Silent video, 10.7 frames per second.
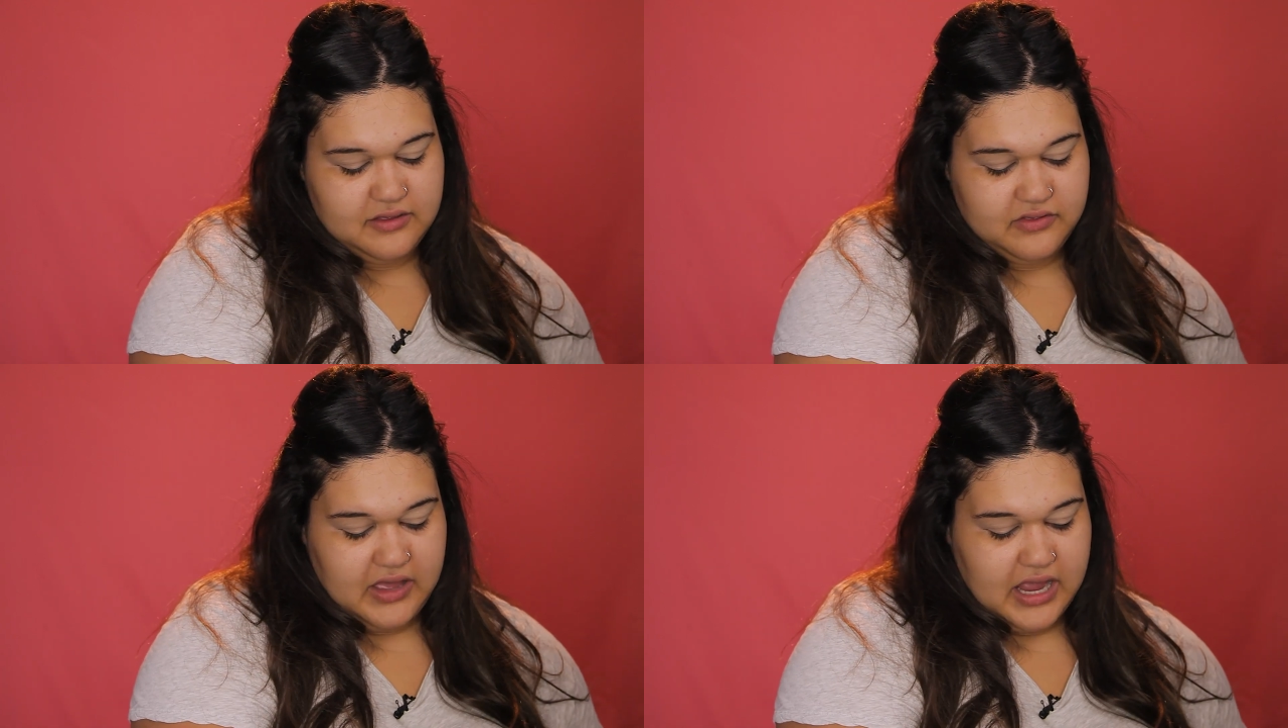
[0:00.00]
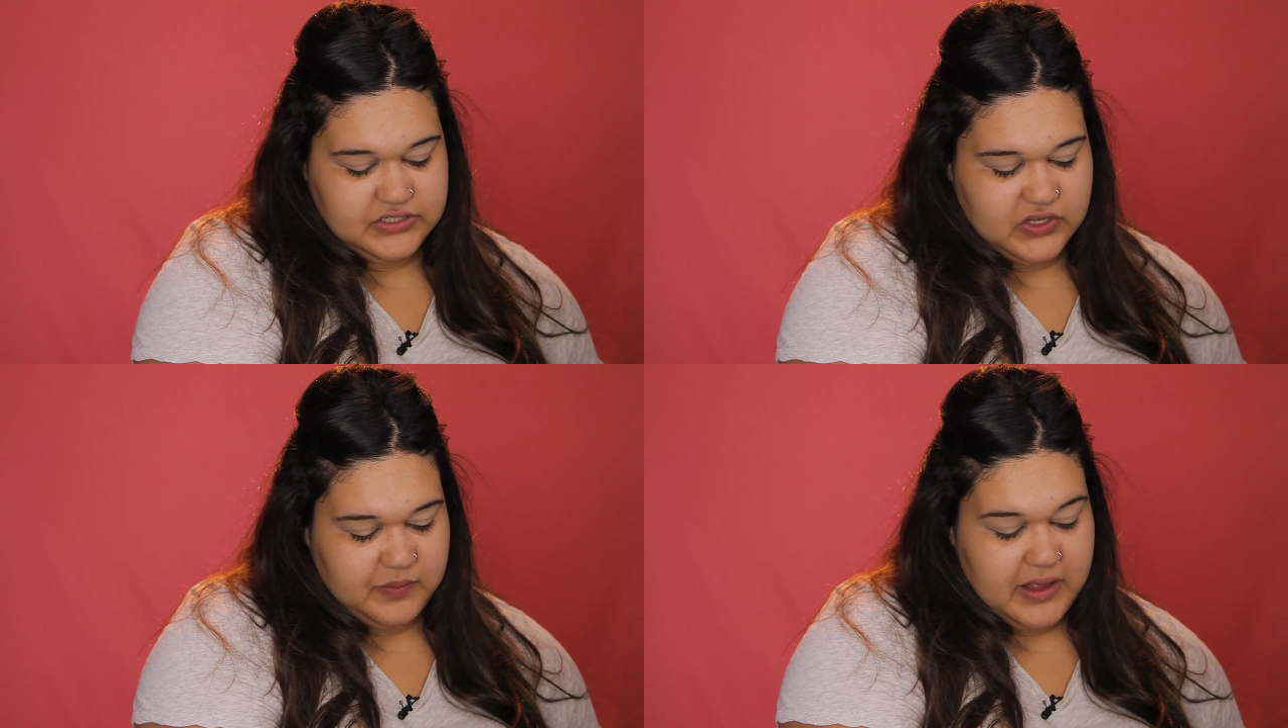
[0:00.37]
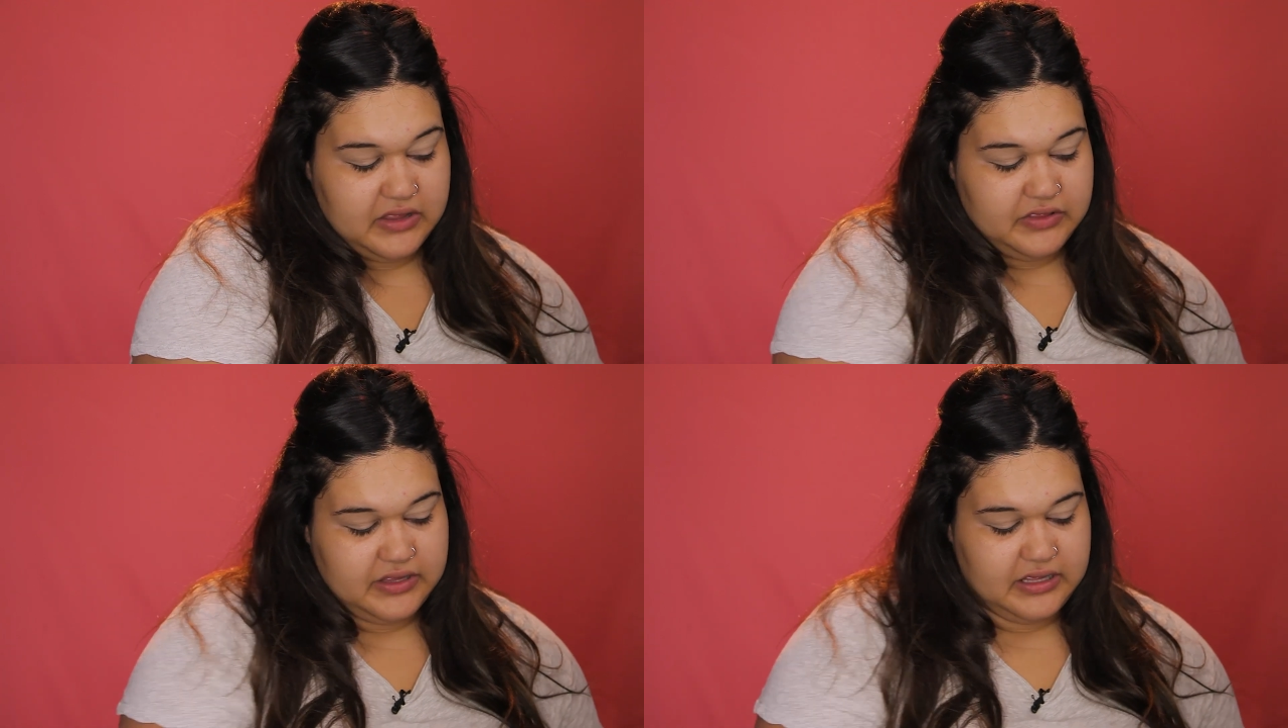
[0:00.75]
the eyeshadow
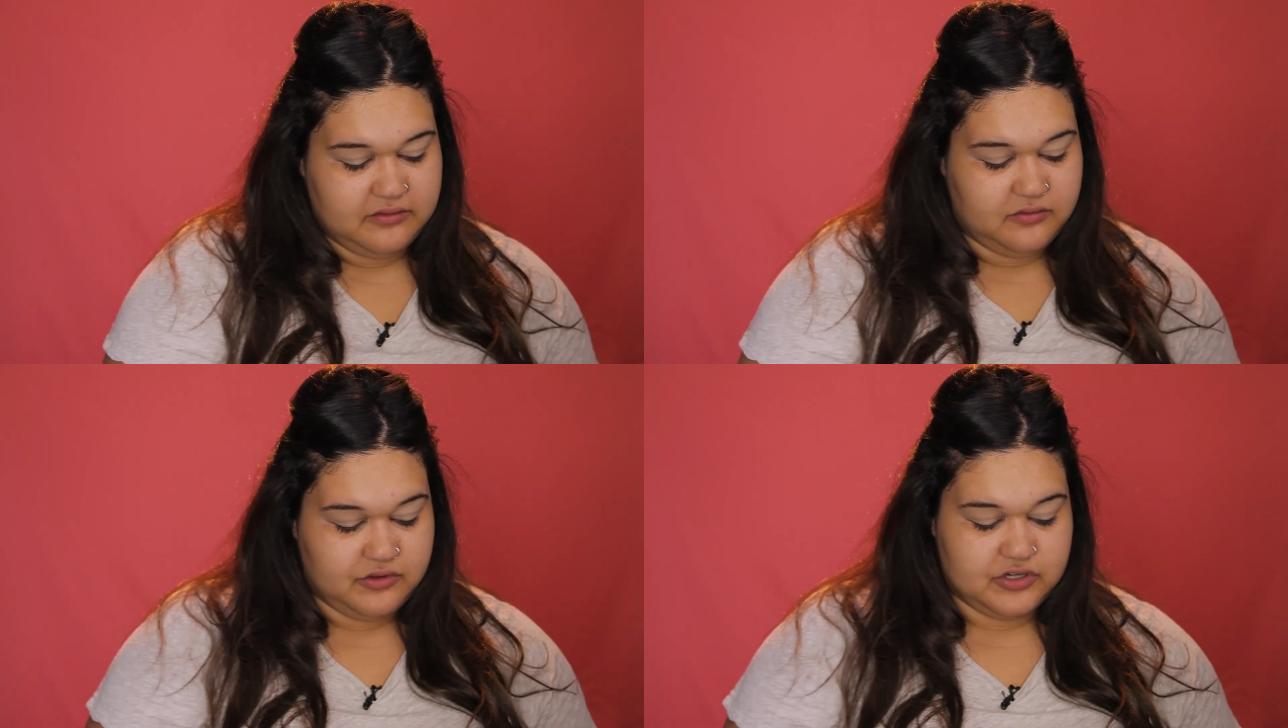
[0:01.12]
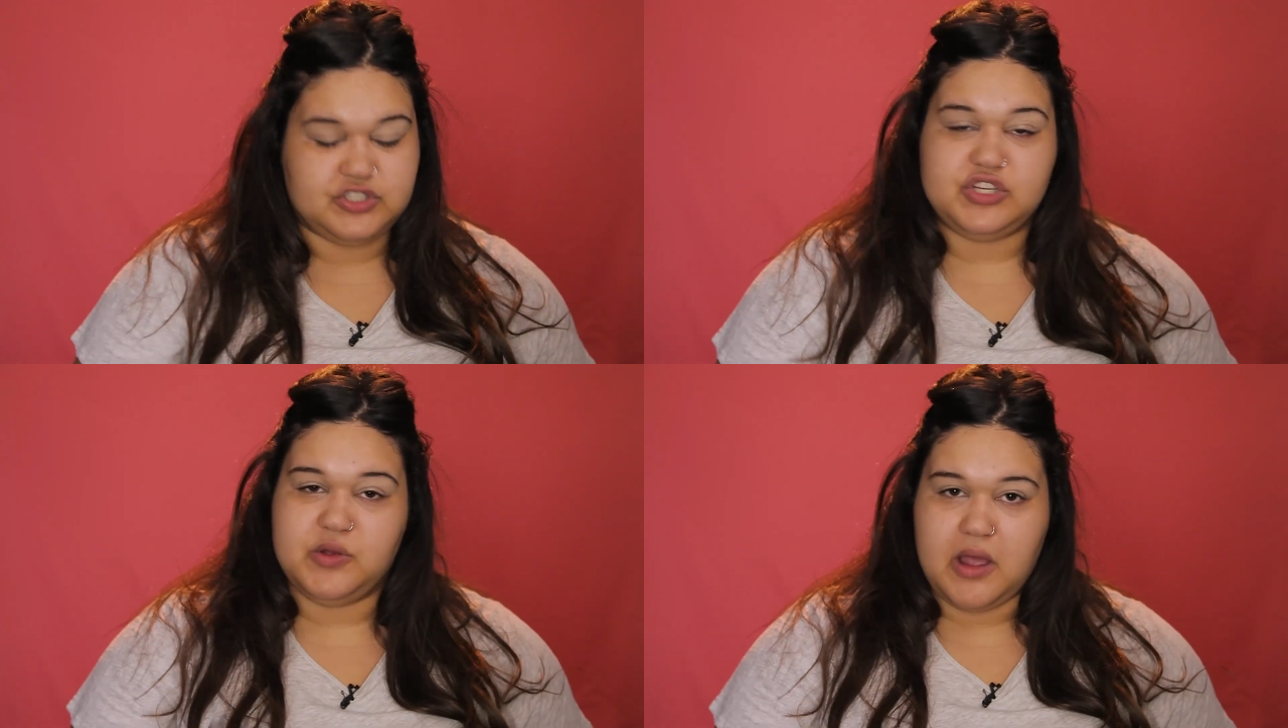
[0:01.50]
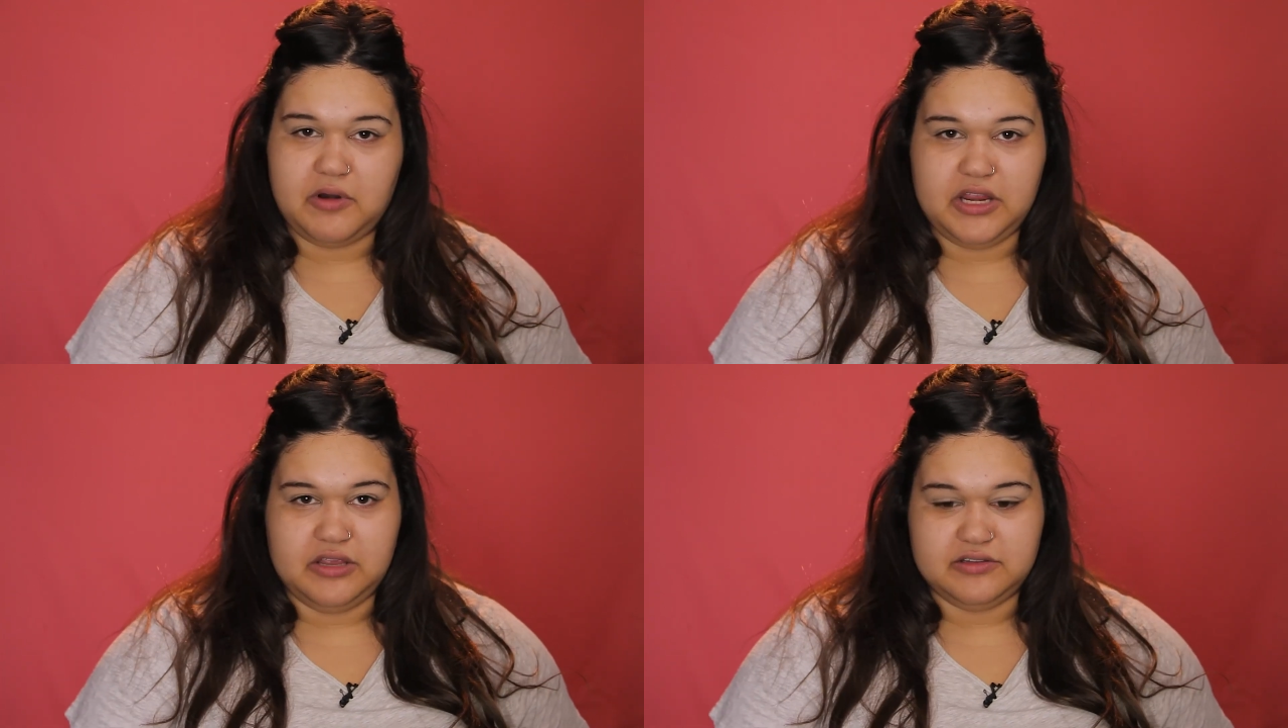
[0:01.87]
palette that, well, there's two I
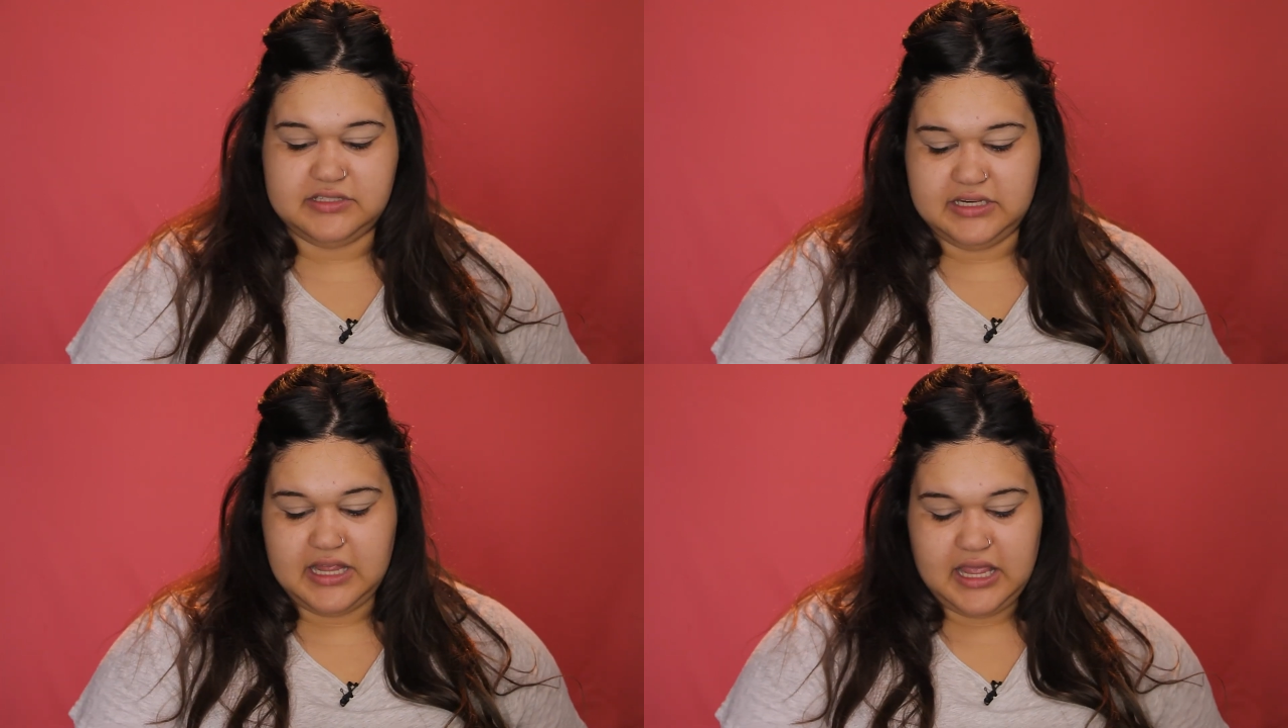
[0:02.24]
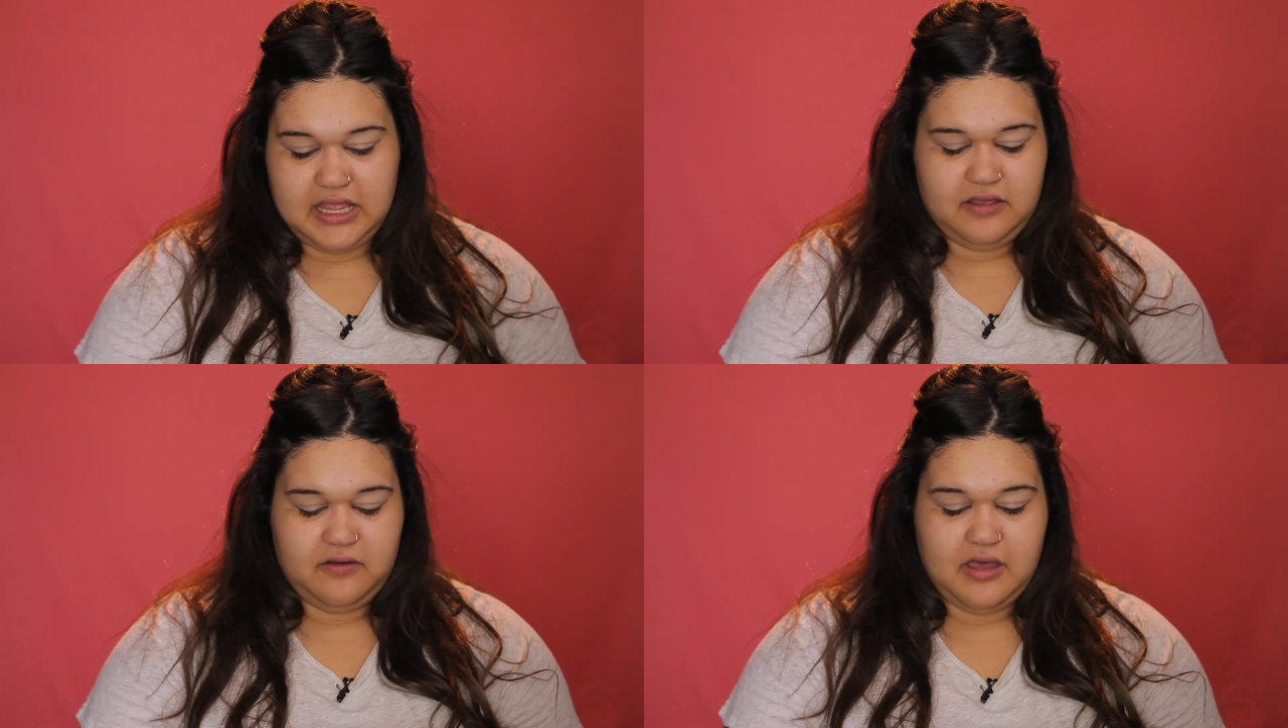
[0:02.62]
wanna use today.